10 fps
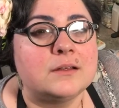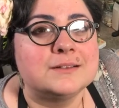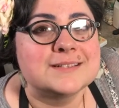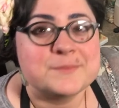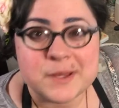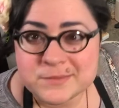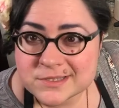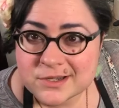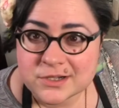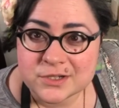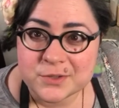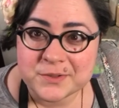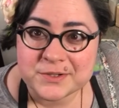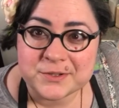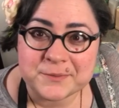Sometimes it's hard to know what
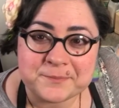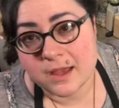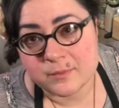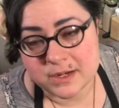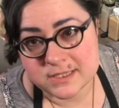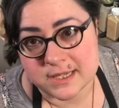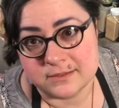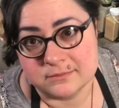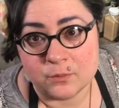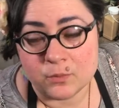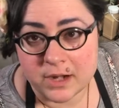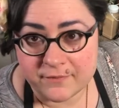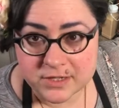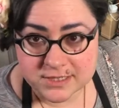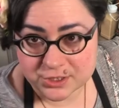to do. On the bright side,
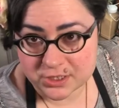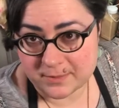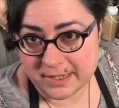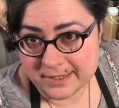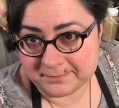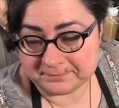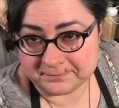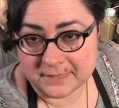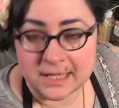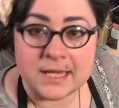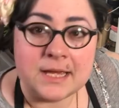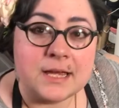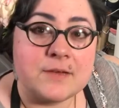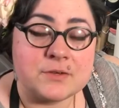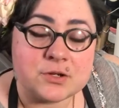whatever decision I make,
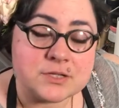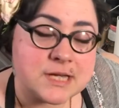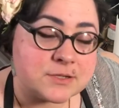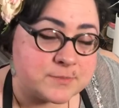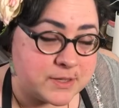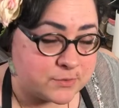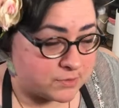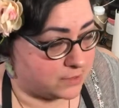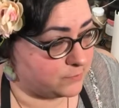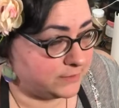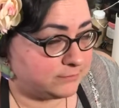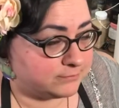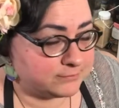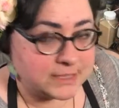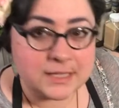if it turns out to be the wrong one,
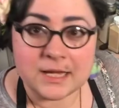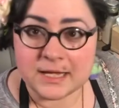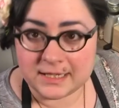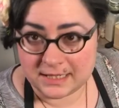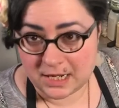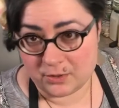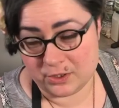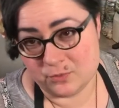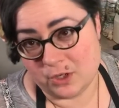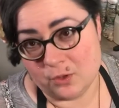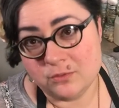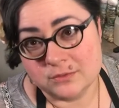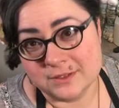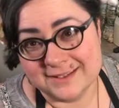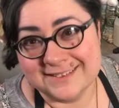now you know
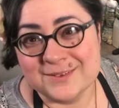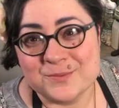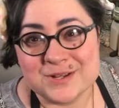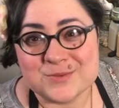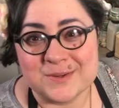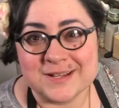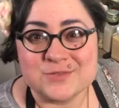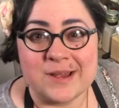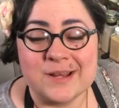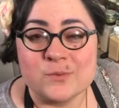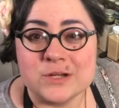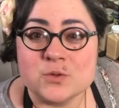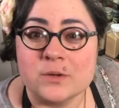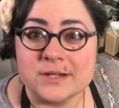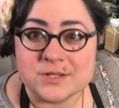which one is right and which
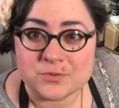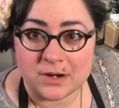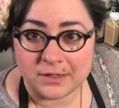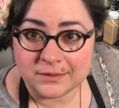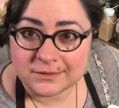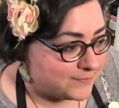one is wrong.